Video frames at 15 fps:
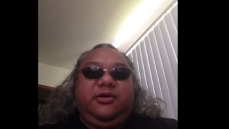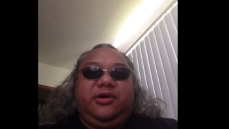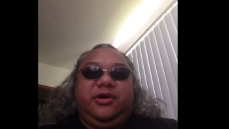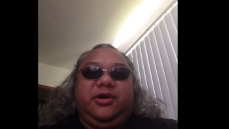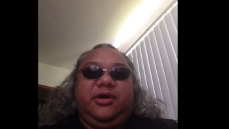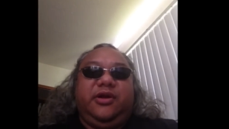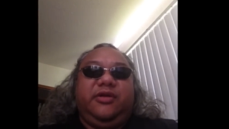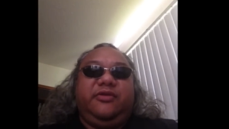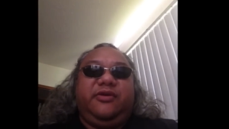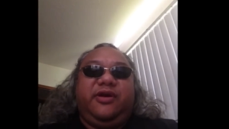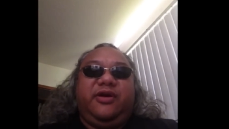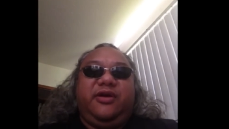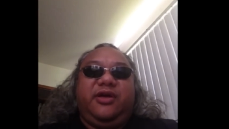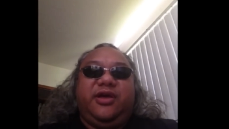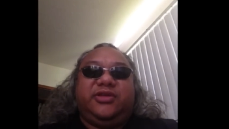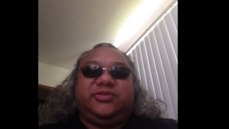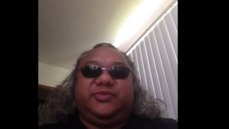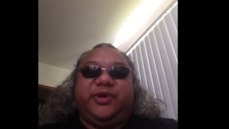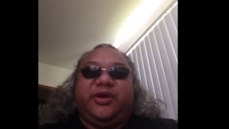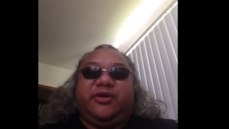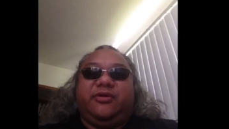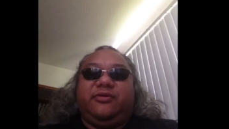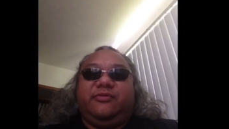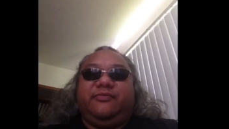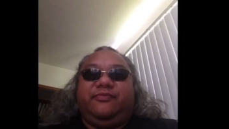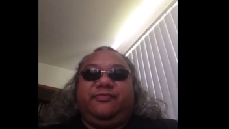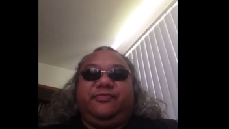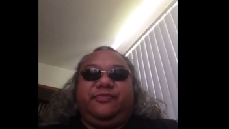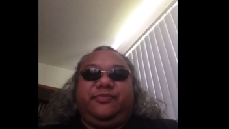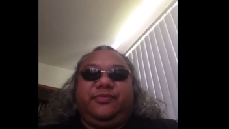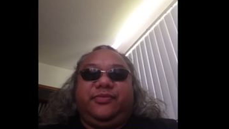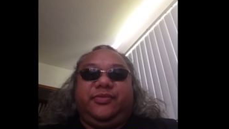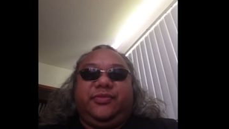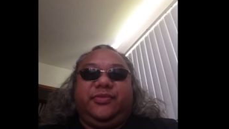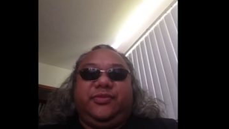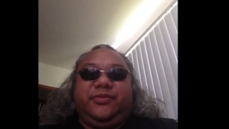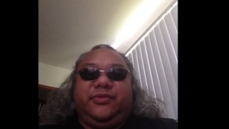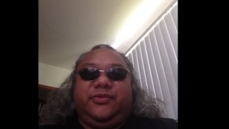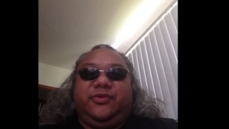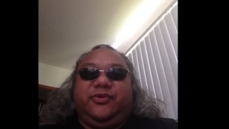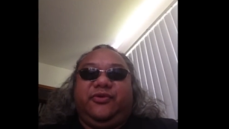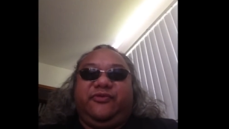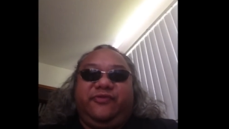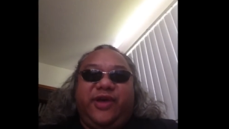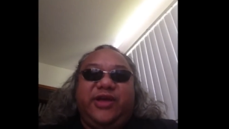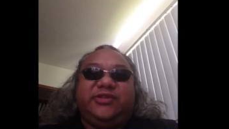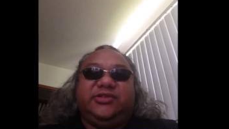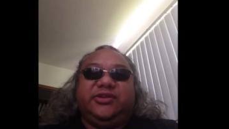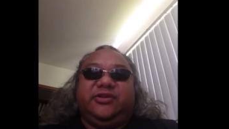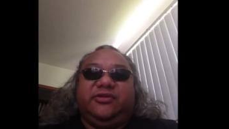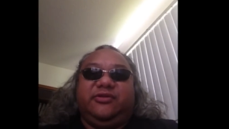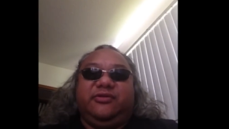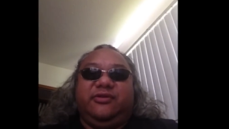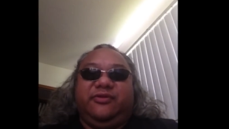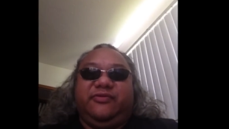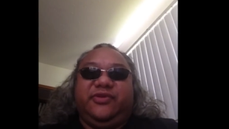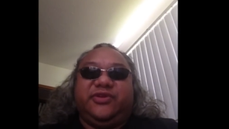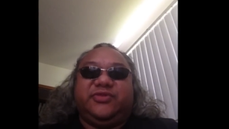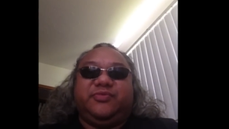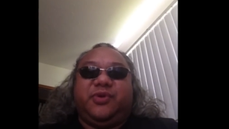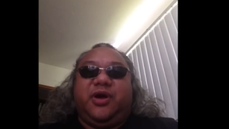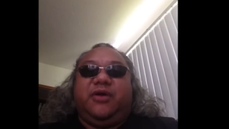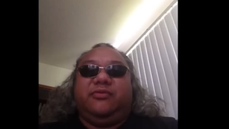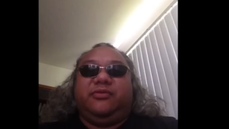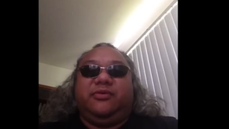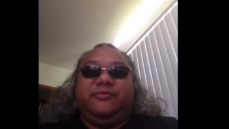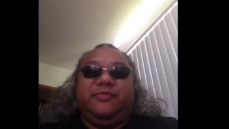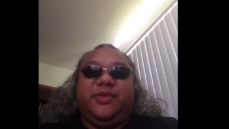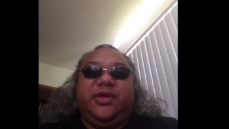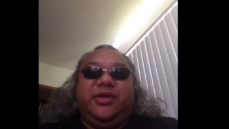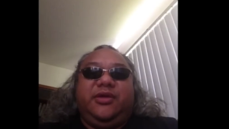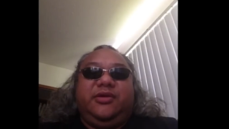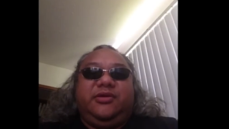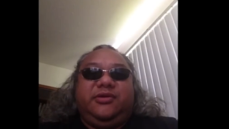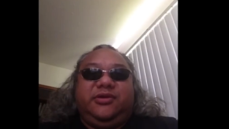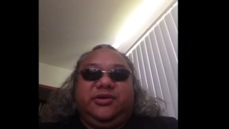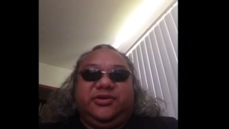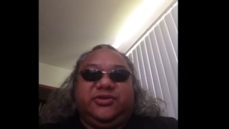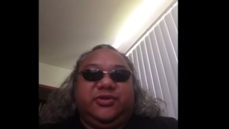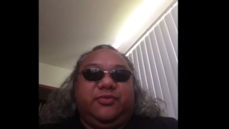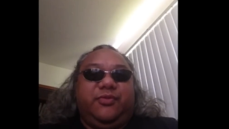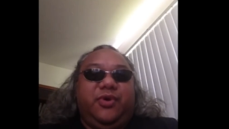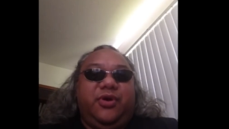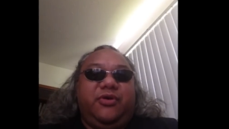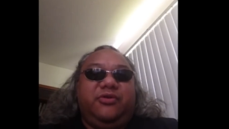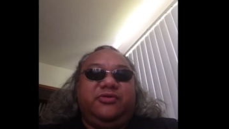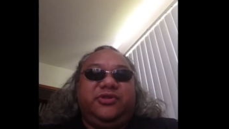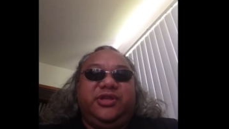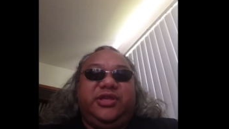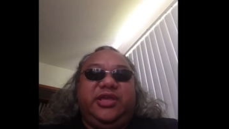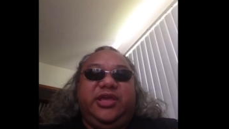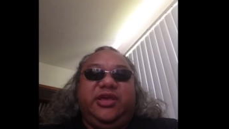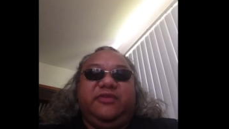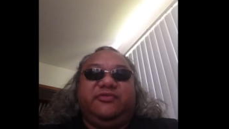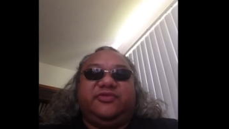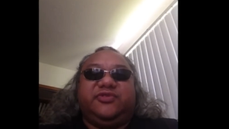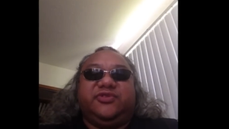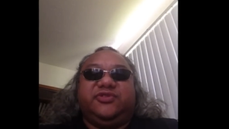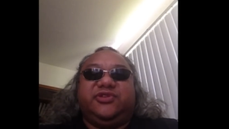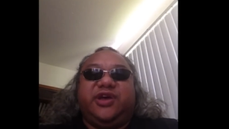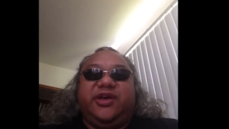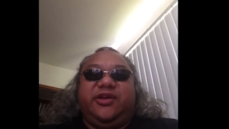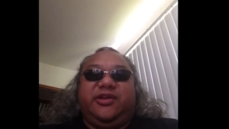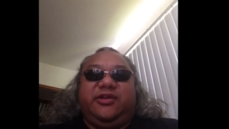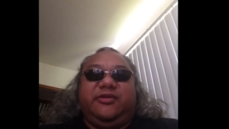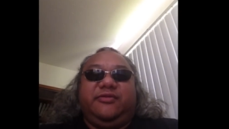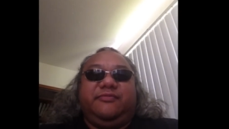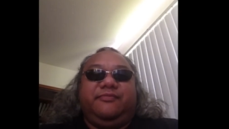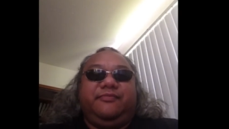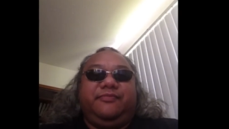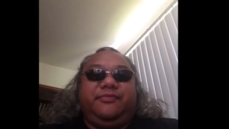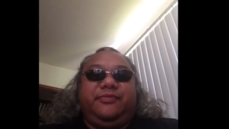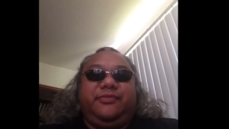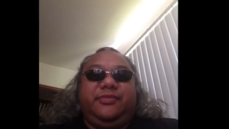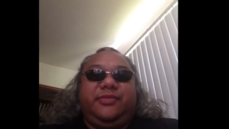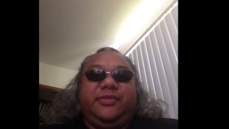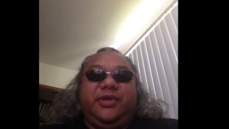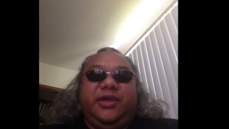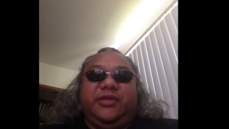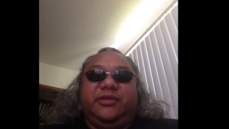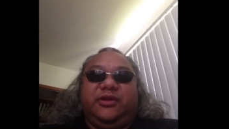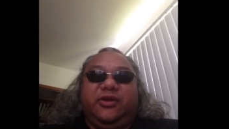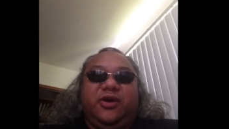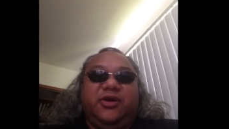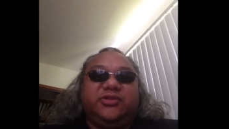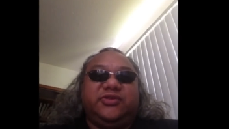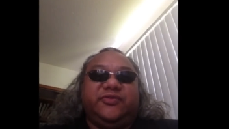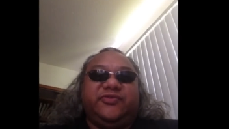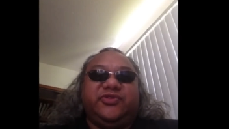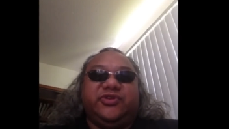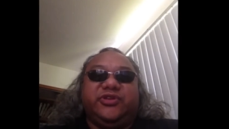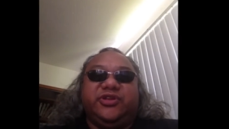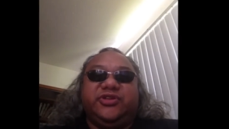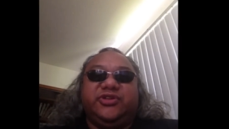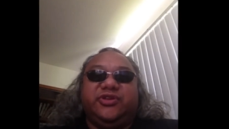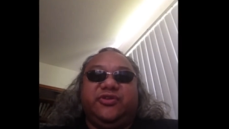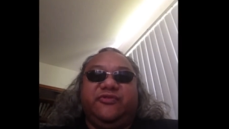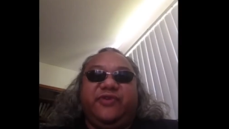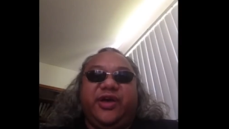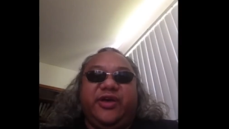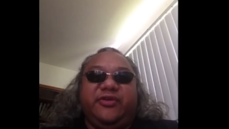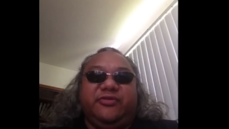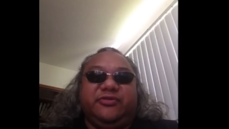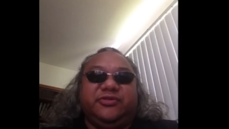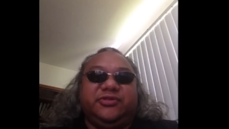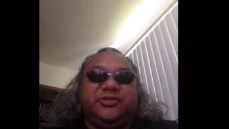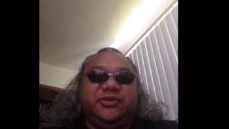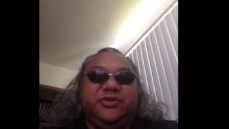Another aspect or facet of this problem is the moral decay of society and the loss of traditional values.